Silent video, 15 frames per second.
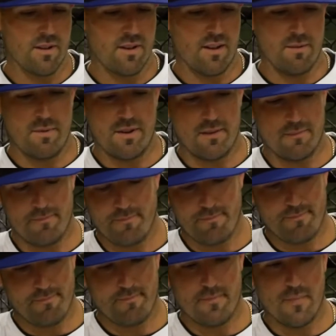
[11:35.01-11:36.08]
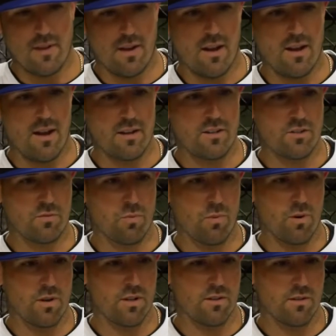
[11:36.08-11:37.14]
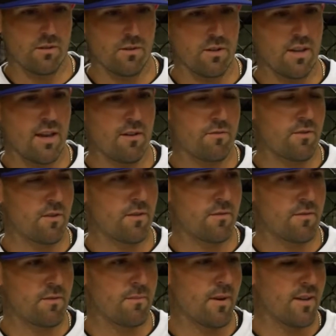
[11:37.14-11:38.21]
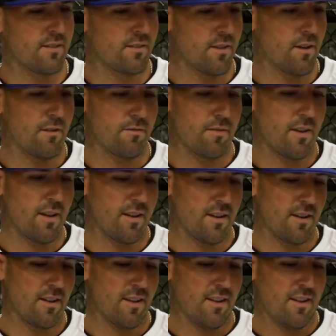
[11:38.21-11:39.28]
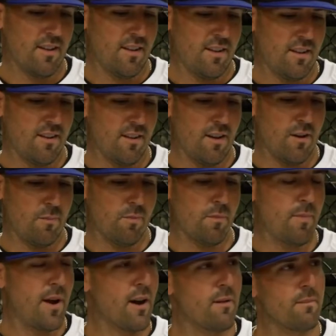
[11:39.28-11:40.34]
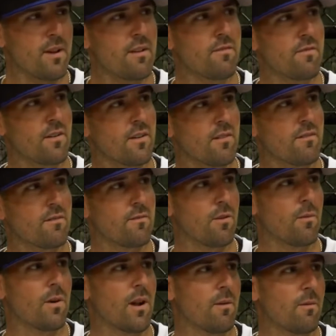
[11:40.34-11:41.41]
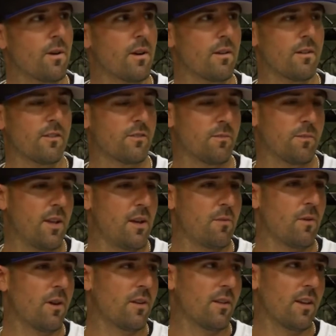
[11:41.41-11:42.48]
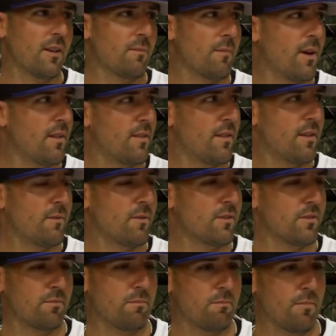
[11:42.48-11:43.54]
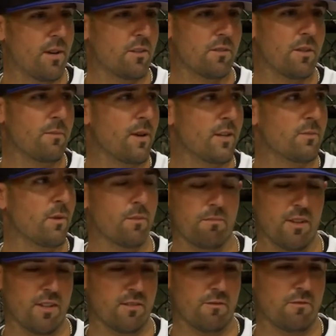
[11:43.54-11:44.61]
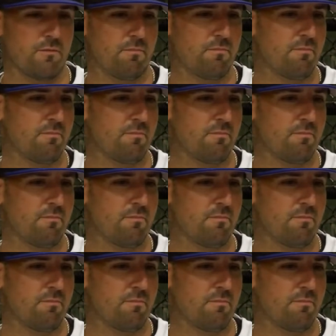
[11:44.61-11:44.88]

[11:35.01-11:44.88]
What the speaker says: But I just wanted to look out for myself and help prepare me for what I wanted. Because from day one, like, my thing was Major League Baseball.